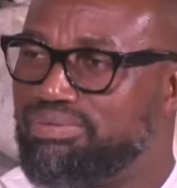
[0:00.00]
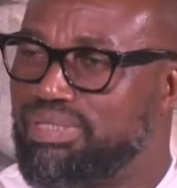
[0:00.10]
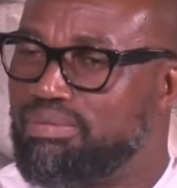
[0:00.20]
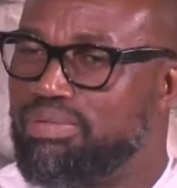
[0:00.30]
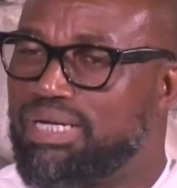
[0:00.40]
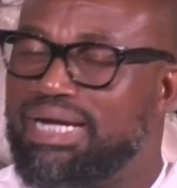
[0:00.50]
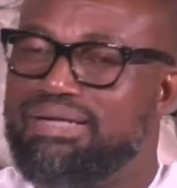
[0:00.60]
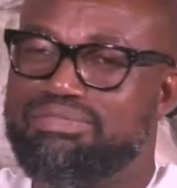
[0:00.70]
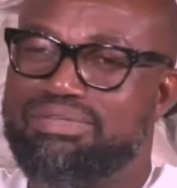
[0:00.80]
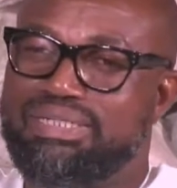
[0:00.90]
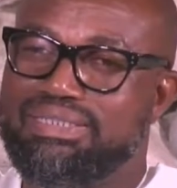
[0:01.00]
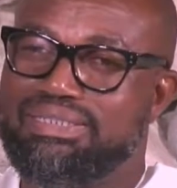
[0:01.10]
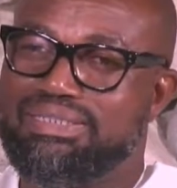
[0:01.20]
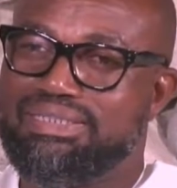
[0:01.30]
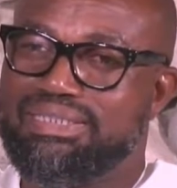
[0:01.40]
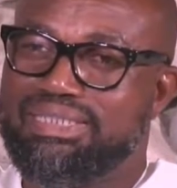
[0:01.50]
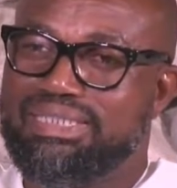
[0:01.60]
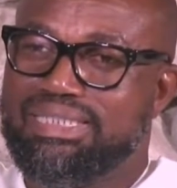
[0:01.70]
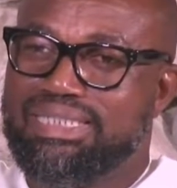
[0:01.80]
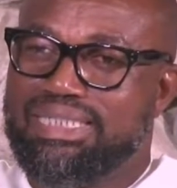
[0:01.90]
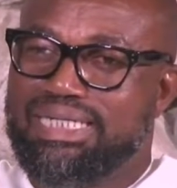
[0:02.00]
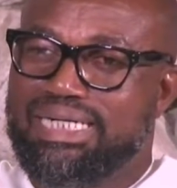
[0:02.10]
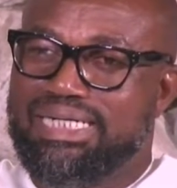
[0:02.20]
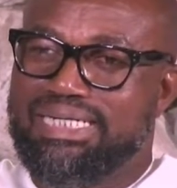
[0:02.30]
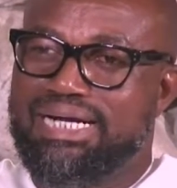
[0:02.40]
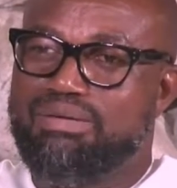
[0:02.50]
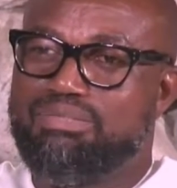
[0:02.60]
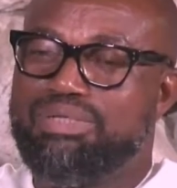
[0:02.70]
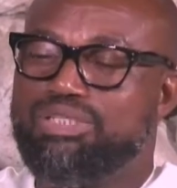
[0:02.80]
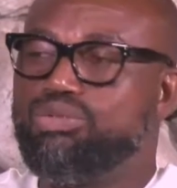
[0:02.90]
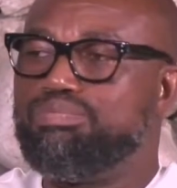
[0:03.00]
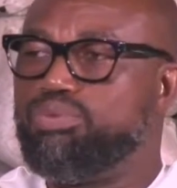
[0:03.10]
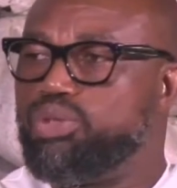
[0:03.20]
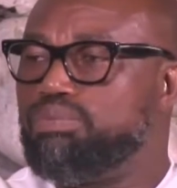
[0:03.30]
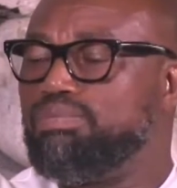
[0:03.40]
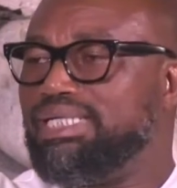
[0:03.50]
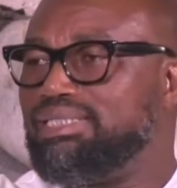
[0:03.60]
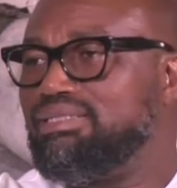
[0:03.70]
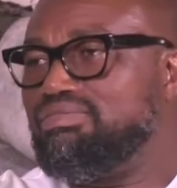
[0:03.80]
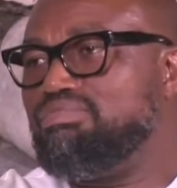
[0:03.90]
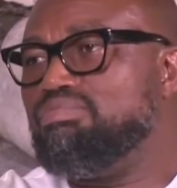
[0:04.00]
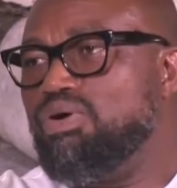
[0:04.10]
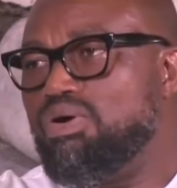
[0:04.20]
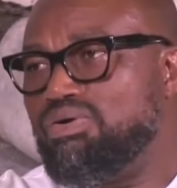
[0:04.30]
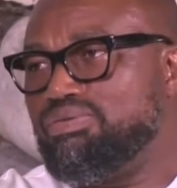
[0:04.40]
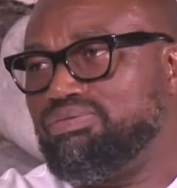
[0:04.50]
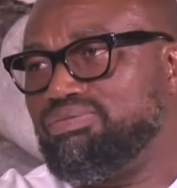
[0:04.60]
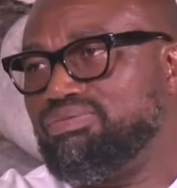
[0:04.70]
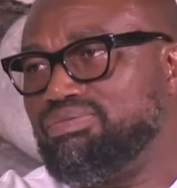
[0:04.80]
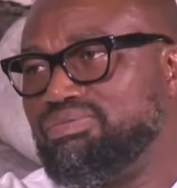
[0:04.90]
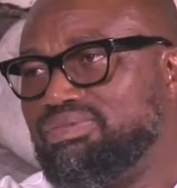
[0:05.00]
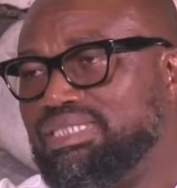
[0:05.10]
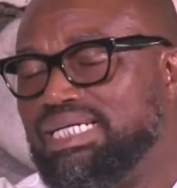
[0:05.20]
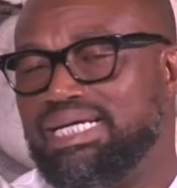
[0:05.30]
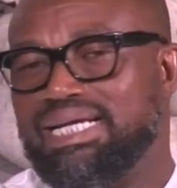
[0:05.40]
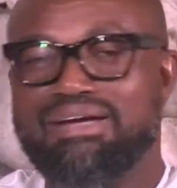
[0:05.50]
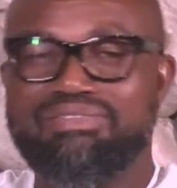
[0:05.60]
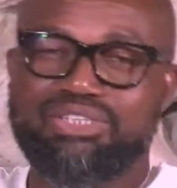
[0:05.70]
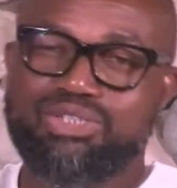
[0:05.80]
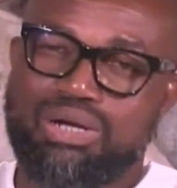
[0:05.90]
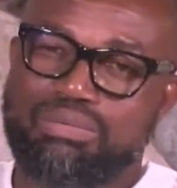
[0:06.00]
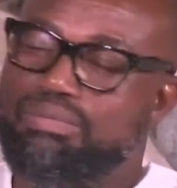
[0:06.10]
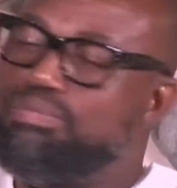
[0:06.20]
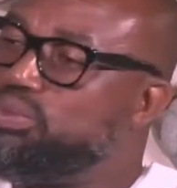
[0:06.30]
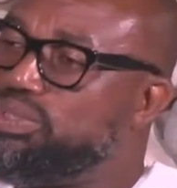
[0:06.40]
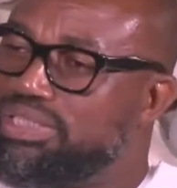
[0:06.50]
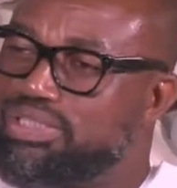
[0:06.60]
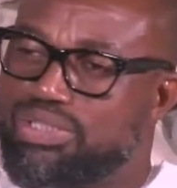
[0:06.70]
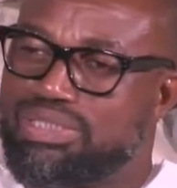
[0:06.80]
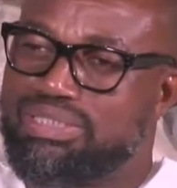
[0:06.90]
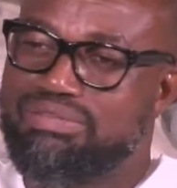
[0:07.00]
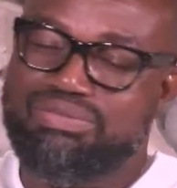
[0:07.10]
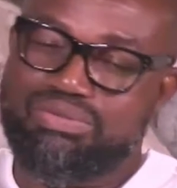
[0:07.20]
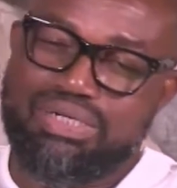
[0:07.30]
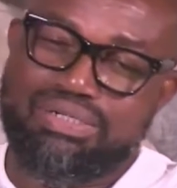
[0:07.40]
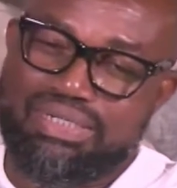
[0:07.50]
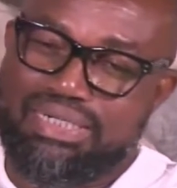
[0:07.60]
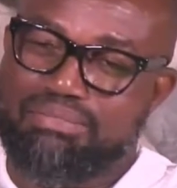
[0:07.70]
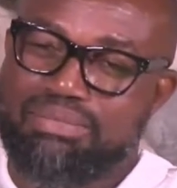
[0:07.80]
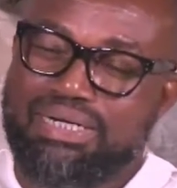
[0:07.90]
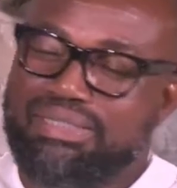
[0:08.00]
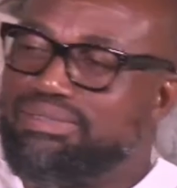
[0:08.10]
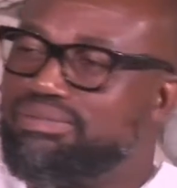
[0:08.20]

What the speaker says: about life, and it helped me to push myself more. Yeah, life is all about pushing yourself to another mile.